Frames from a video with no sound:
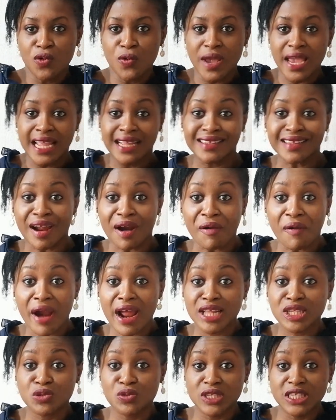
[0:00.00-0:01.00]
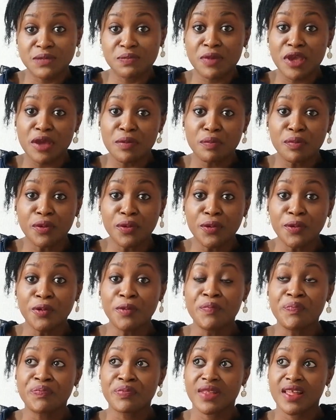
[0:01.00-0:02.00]
interact with people
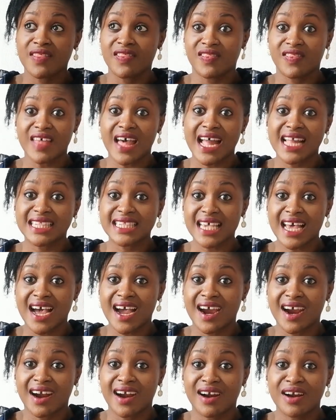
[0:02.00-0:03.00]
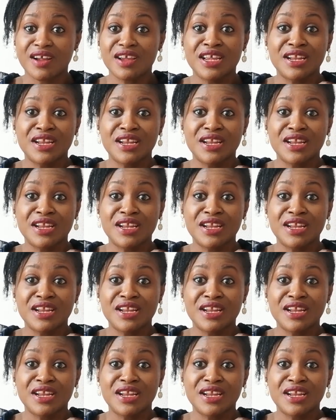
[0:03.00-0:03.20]
that are